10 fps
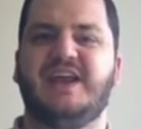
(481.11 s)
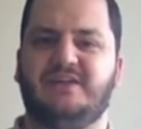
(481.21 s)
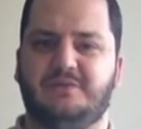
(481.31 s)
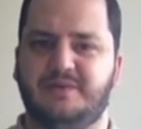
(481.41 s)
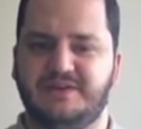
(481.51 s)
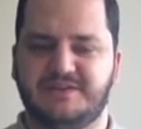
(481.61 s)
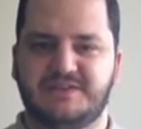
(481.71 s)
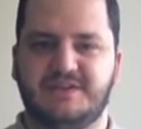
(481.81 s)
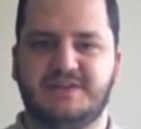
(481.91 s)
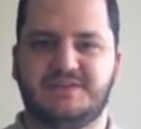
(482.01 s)

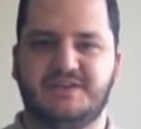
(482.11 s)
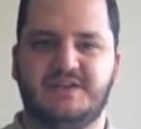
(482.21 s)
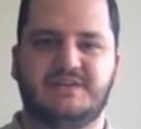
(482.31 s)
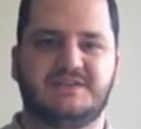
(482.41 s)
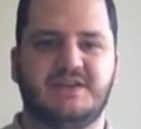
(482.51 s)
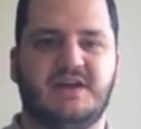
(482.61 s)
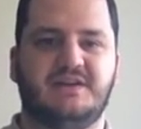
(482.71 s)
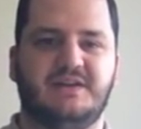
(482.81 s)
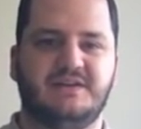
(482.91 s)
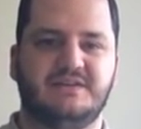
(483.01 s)
ailments, and it's
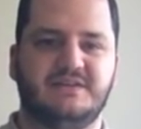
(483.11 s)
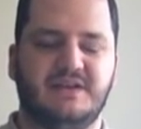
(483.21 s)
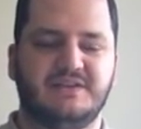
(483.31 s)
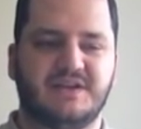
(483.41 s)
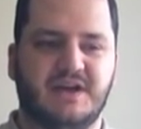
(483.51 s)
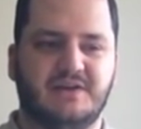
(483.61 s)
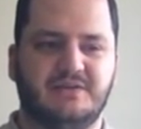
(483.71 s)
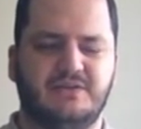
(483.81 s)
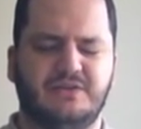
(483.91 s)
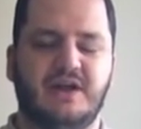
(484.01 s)
not
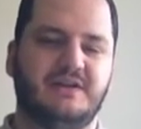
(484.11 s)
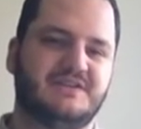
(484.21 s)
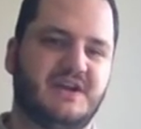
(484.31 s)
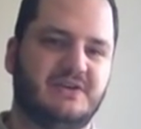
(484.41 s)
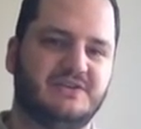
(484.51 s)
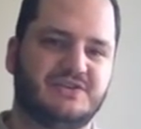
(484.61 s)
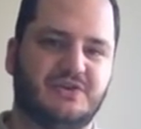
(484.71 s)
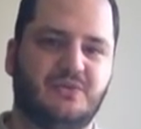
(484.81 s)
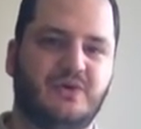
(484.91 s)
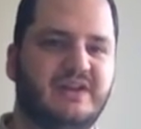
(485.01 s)
you're not entirely
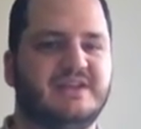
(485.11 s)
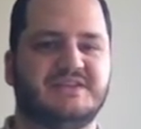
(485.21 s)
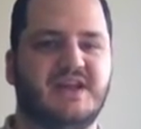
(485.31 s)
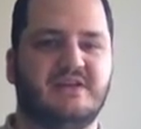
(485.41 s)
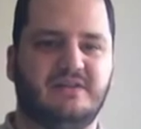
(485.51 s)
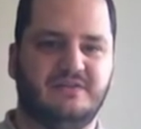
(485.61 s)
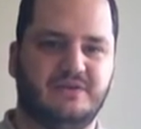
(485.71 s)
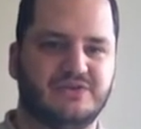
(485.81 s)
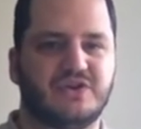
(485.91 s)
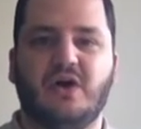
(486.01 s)
sure what exactly
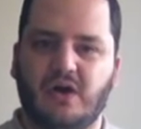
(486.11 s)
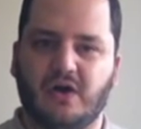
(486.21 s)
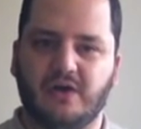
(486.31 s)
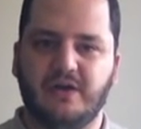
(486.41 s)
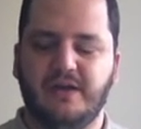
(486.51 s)
those are.